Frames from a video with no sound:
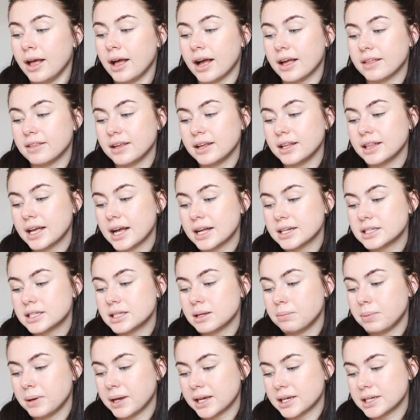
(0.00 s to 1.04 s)
I think that's
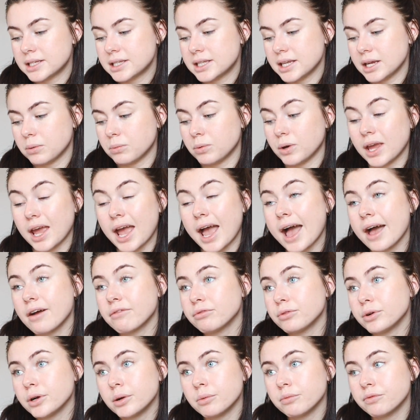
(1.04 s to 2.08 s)
the biggest thing. We
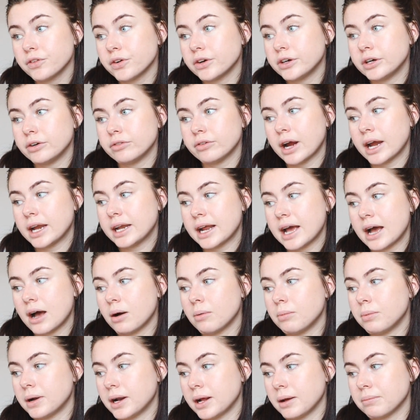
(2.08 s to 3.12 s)
have room for it right
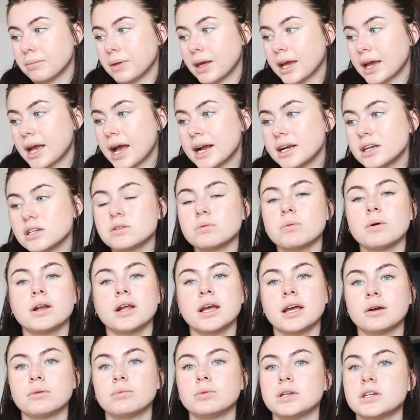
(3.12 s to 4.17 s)
now, but I'm like,
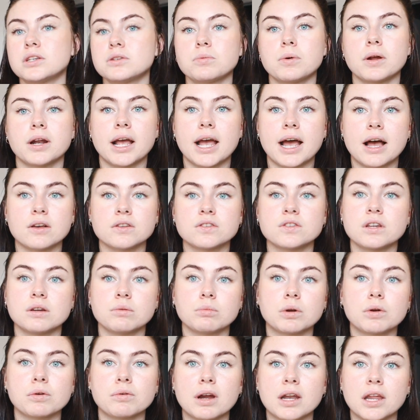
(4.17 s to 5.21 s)
we just want a house,
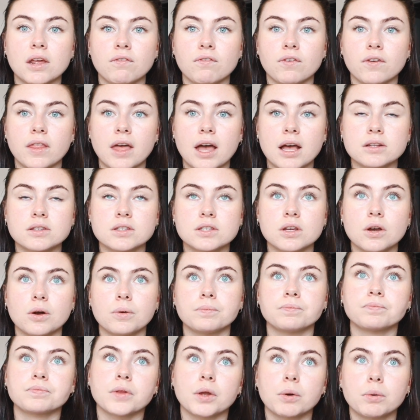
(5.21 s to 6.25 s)
and we're ready for that.
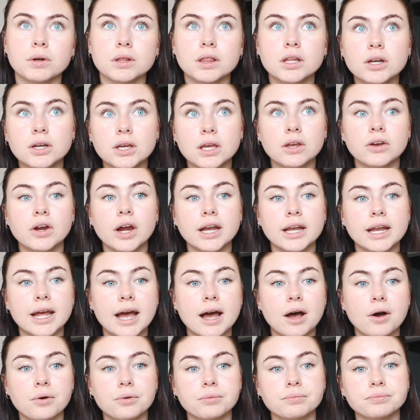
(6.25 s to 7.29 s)
So we're looking right
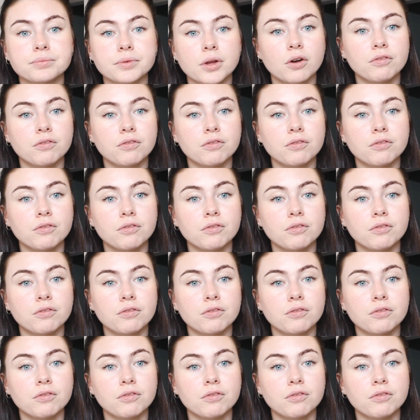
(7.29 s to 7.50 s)
now.